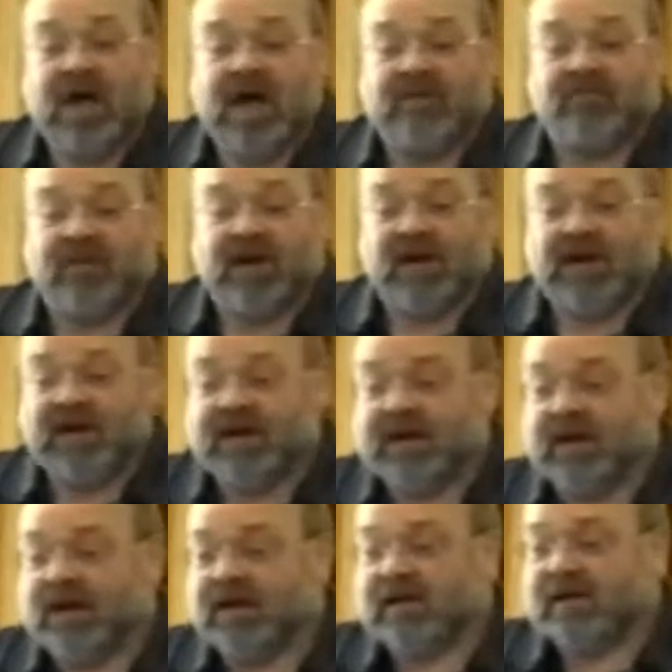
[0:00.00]
fairly
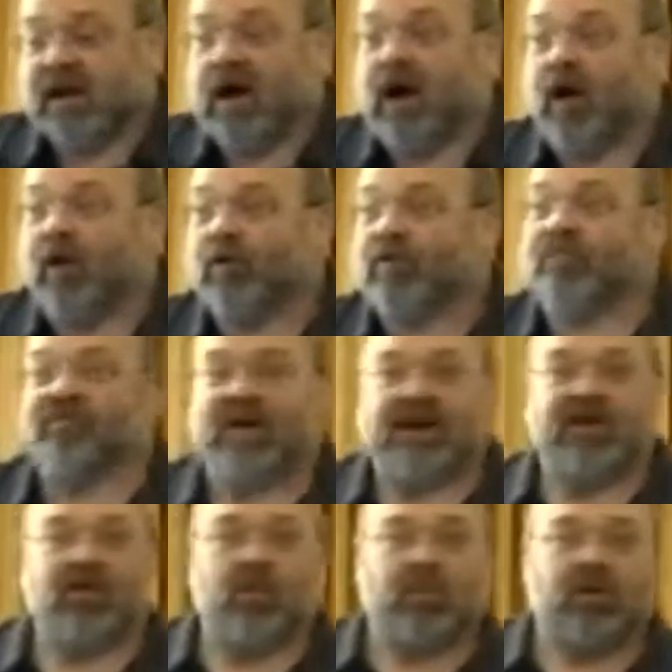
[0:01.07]
old and
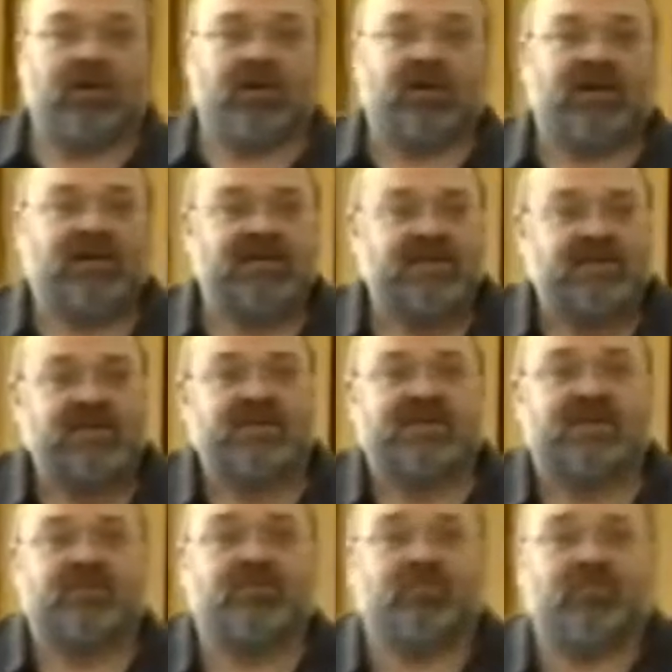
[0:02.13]
venerable
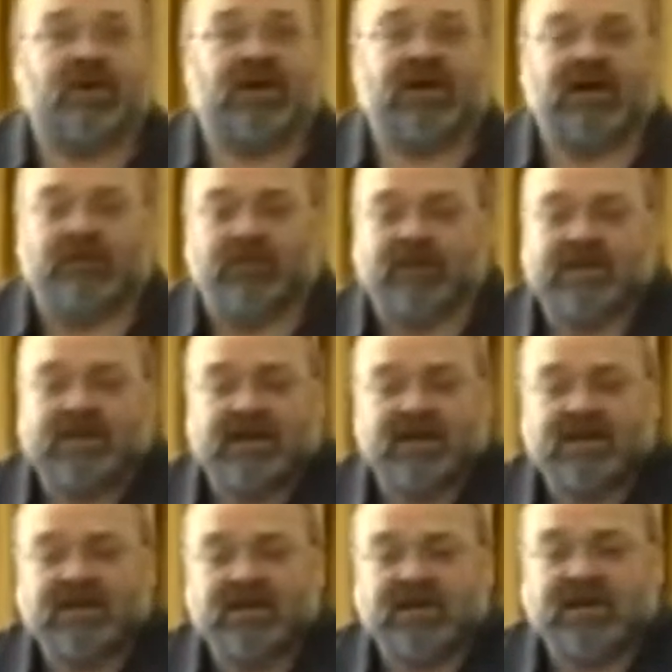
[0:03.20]
system written
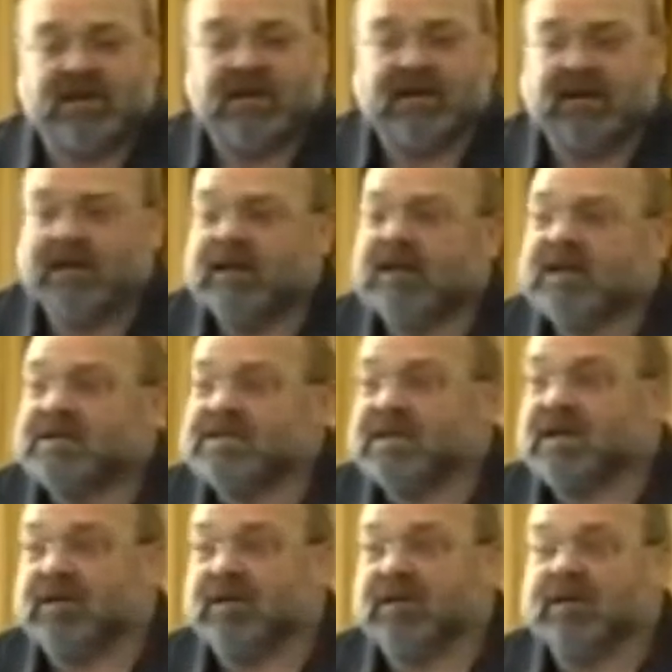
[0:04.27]
in Tickle.